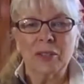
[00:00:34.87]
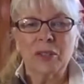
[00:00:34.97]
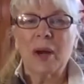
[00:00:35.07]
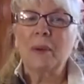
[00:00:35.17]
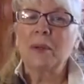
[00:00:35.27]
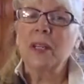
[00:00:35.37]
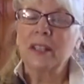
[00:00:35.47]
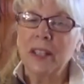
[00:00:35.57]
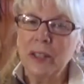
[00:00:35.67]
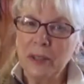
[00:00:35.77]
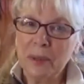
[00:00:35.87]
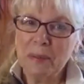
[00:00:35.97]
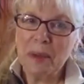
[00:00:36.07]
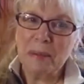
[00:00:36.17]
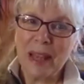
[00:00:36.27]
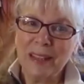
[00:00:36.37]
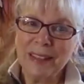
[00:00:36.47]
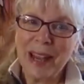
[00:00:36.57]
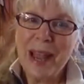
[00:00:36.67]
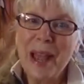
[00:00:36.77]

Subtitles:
So I will continue to wear my mask,